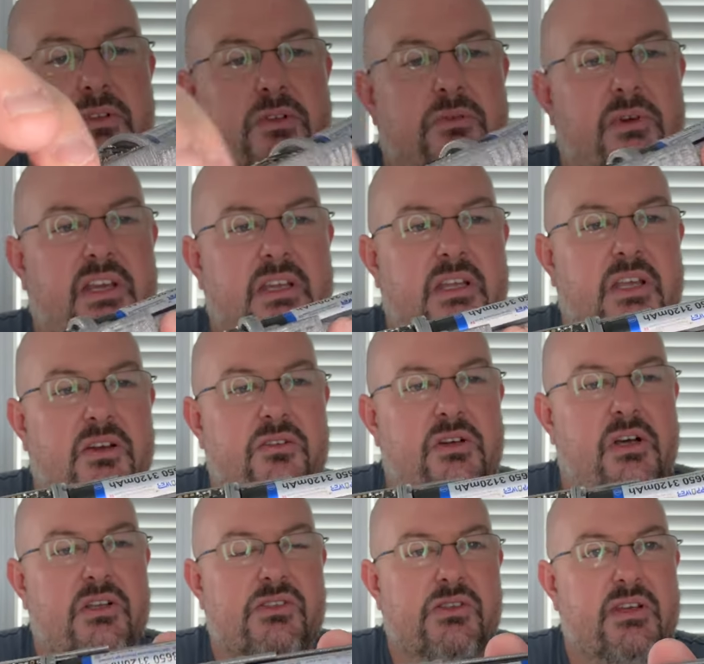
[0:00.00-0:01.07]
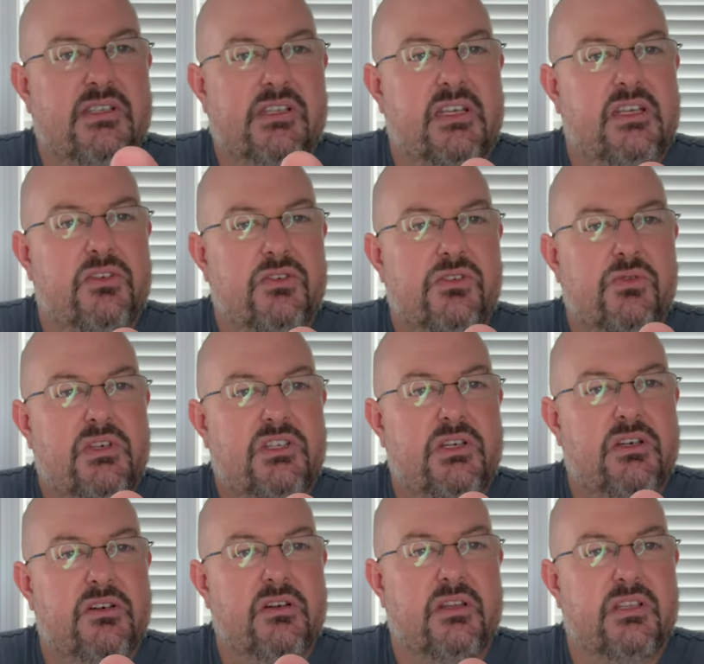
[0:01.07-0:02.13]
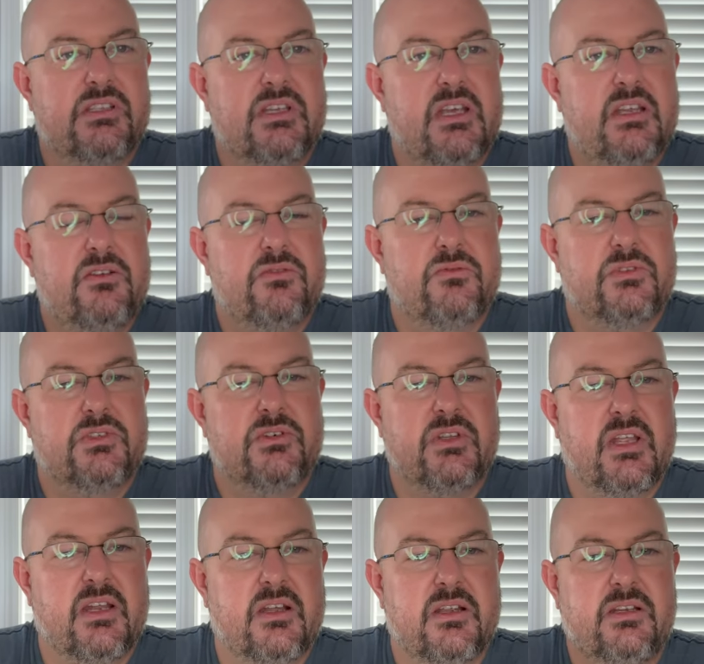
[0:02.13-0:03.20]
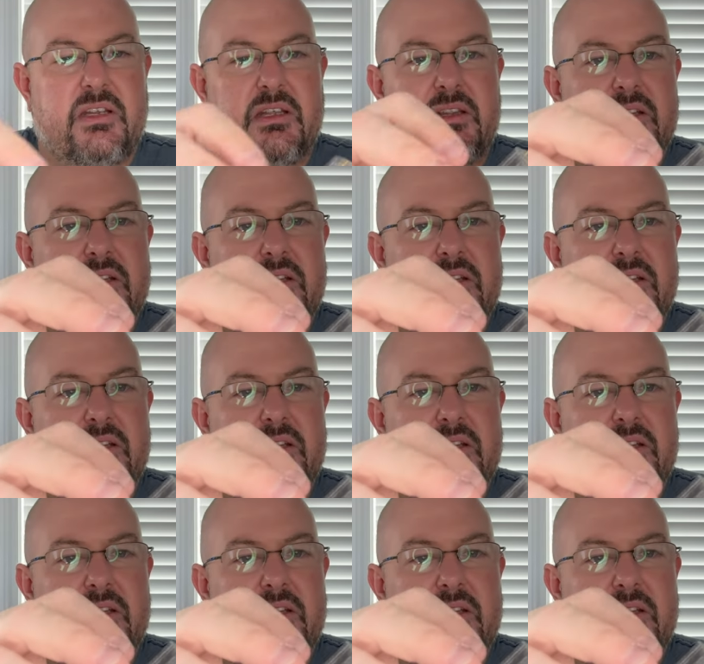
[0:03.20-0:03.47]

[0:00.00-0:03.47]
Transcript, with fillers: Ready to go. Also has a kill switch here on the side. We'll turn that on, get